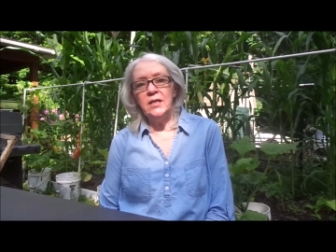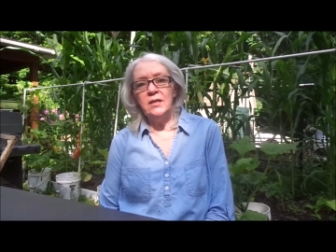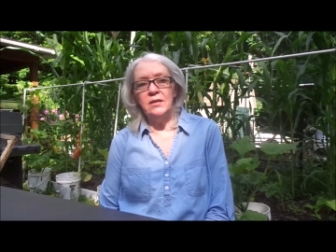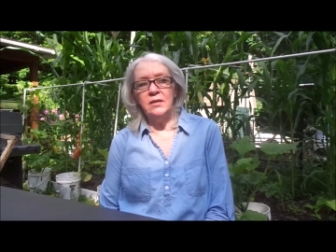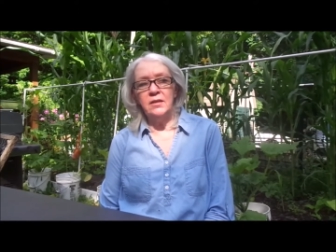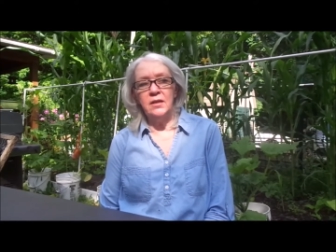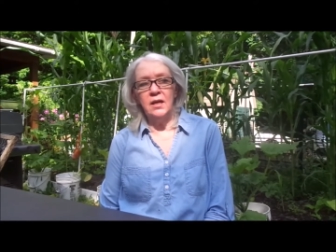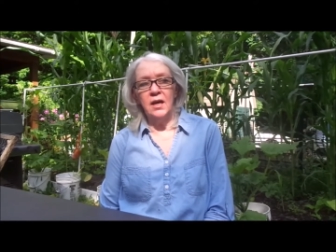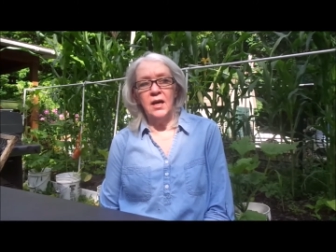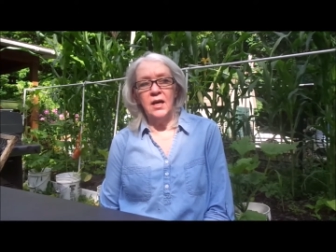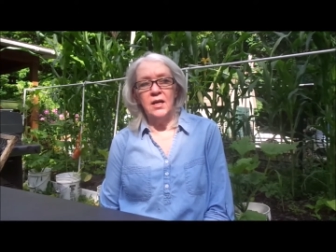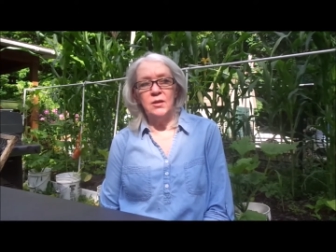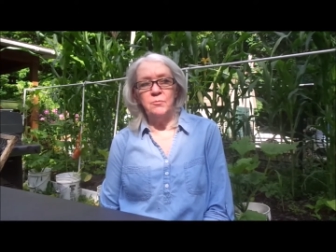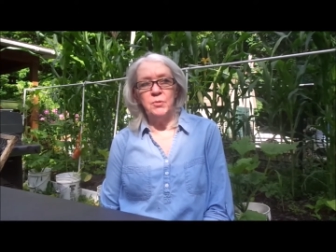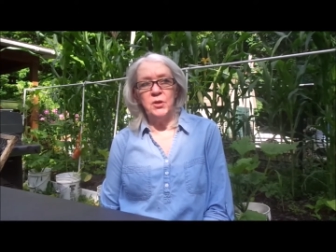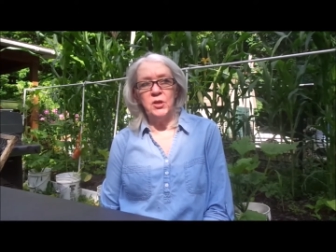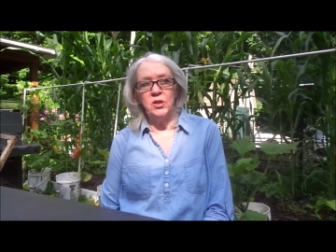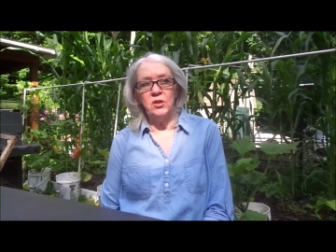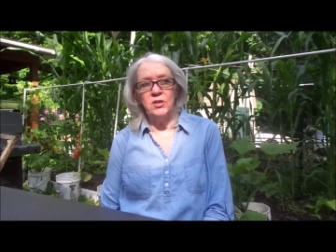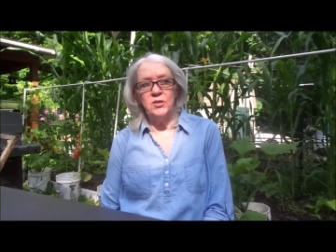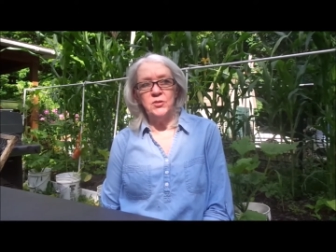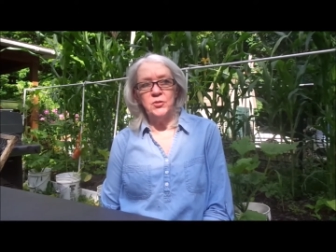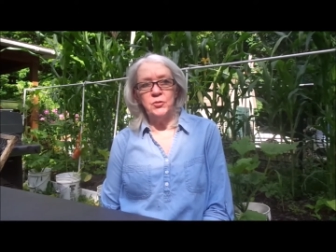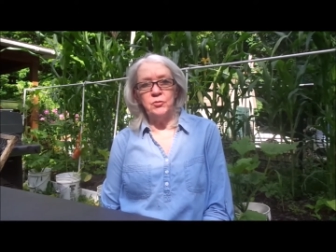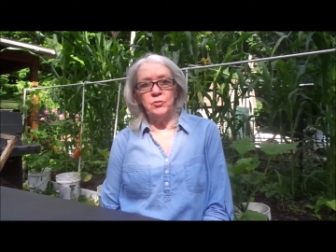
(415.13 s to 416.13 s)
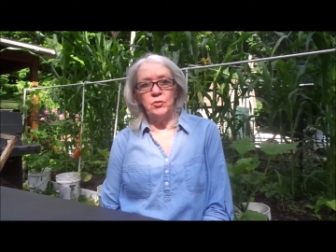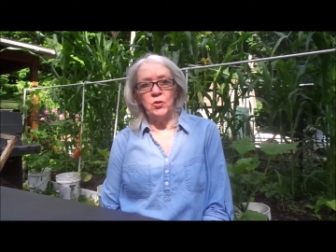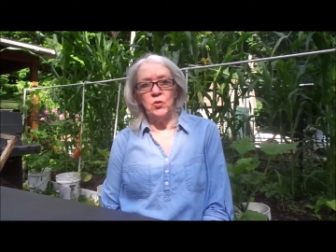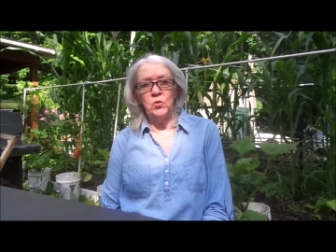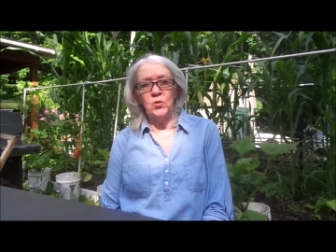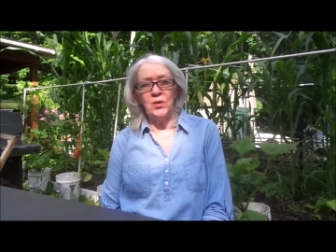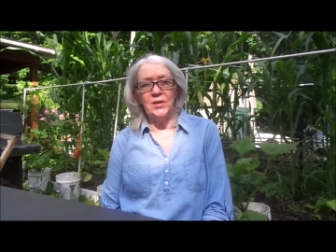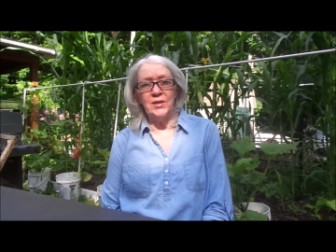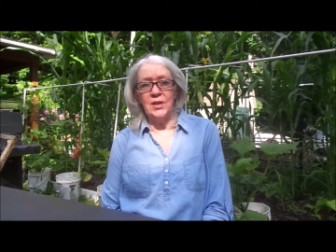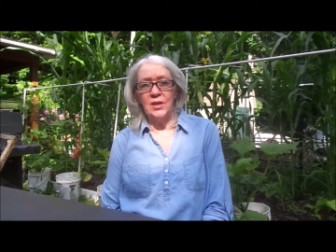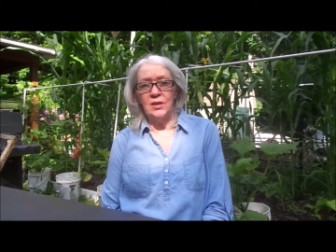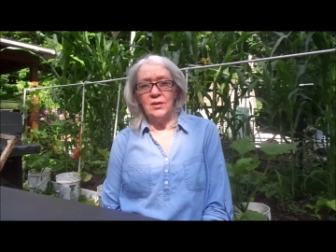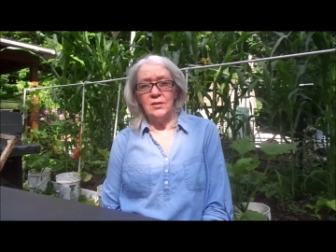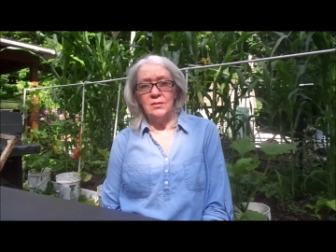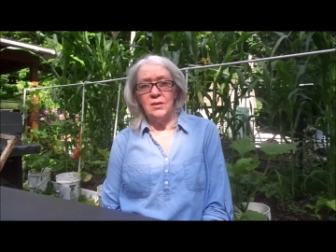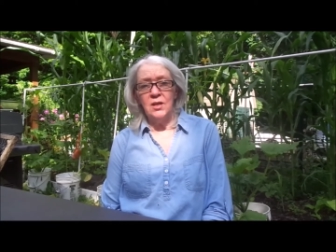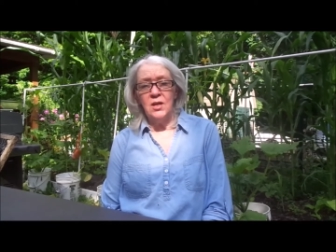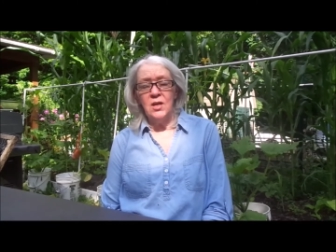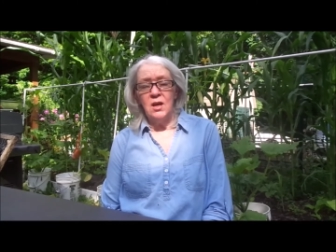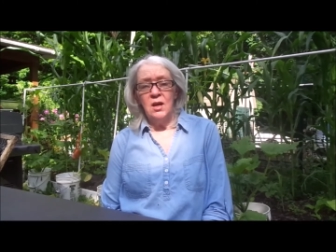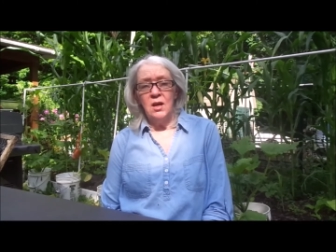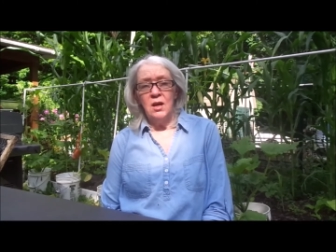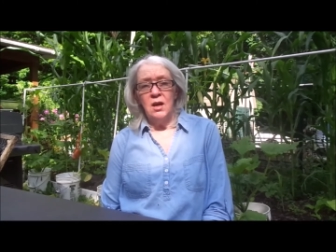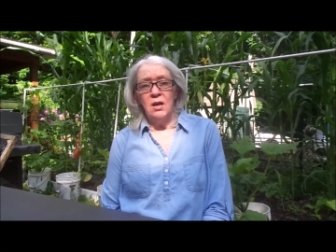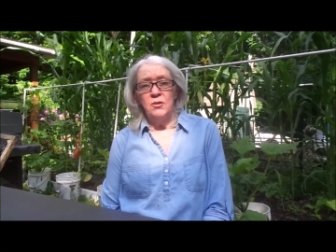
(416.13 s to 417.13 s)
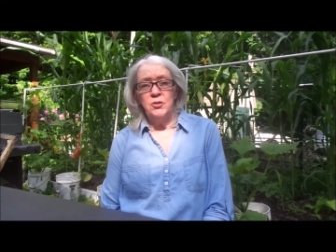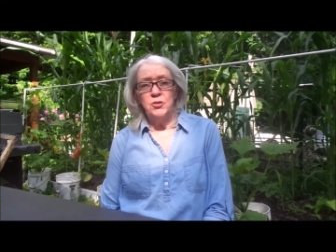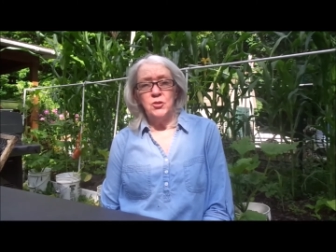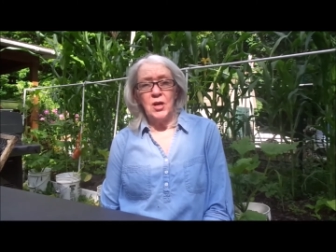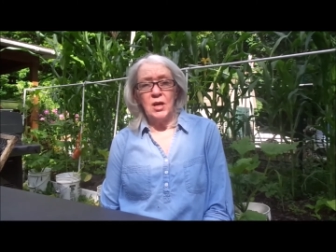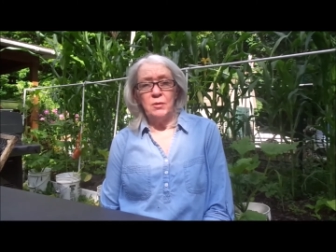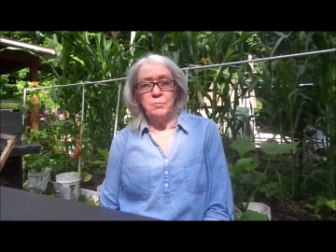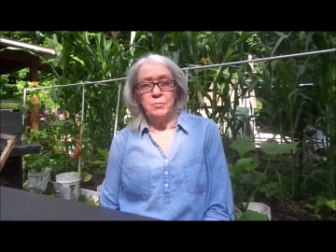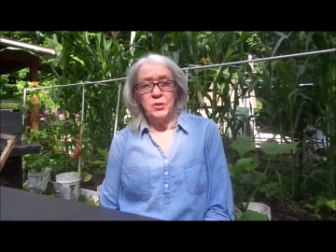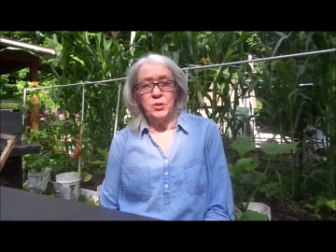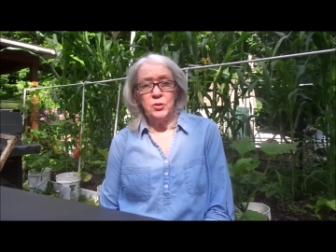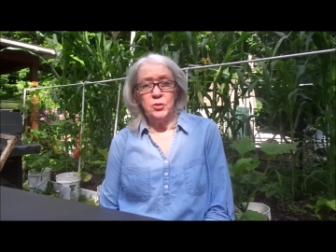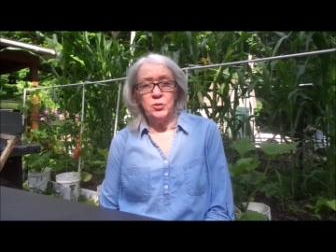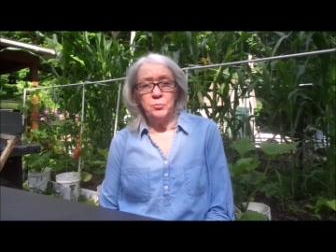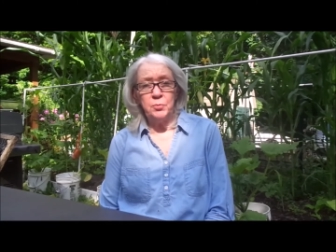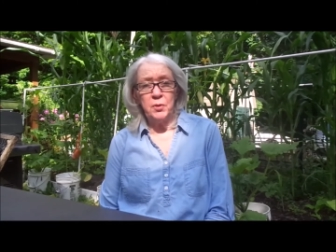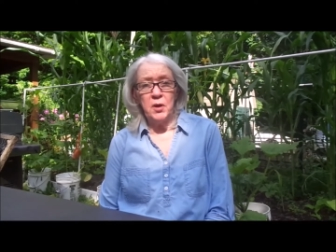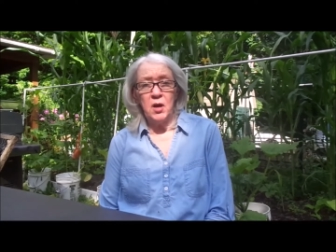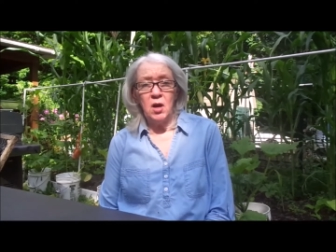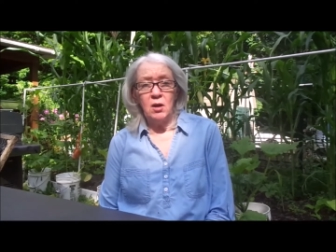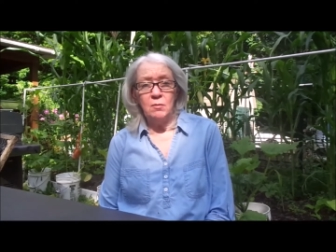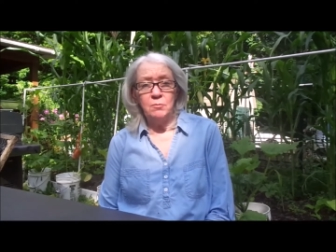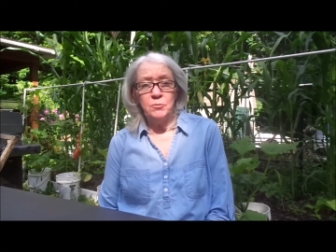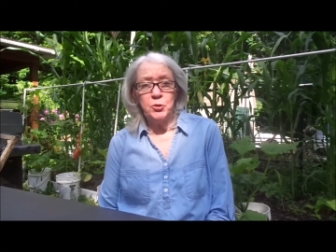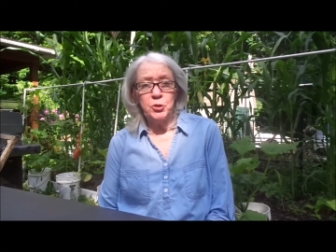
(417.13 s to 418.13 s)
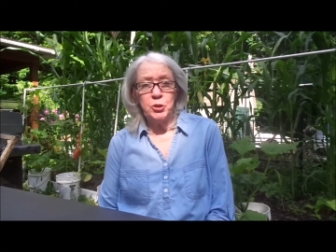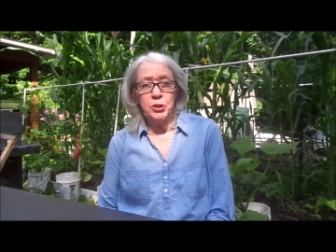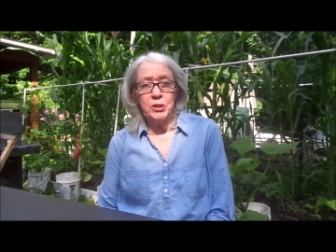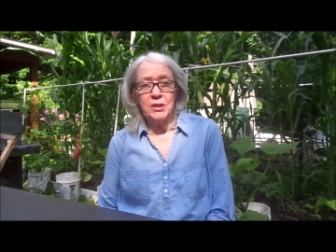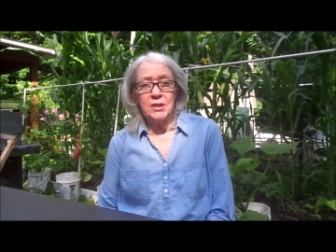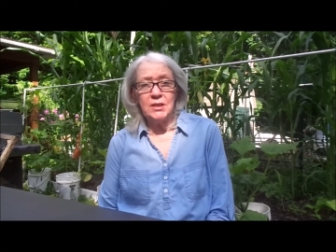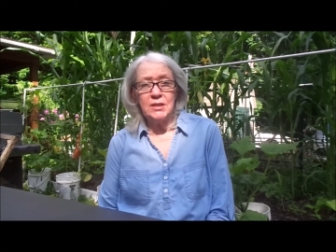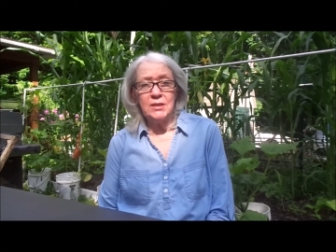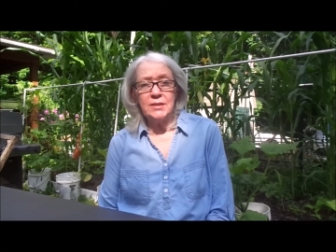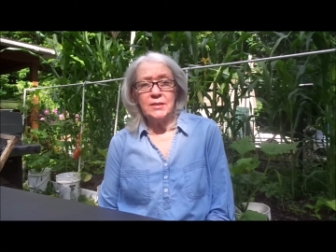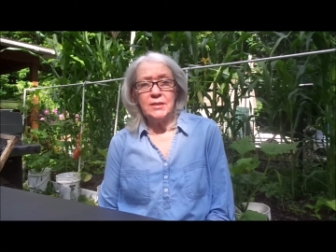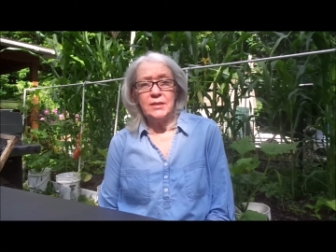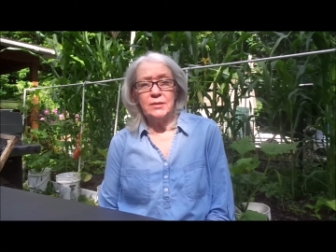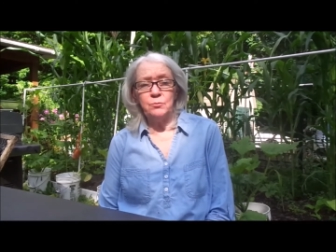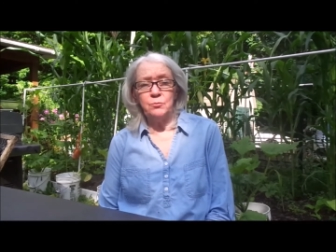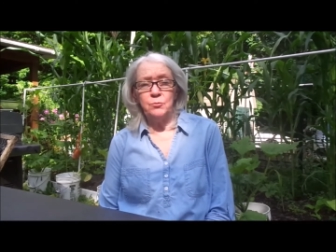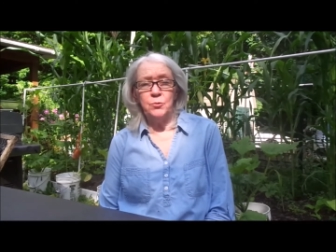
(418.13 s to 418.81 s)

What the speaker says: Acai berries grow like on tropical palm trees,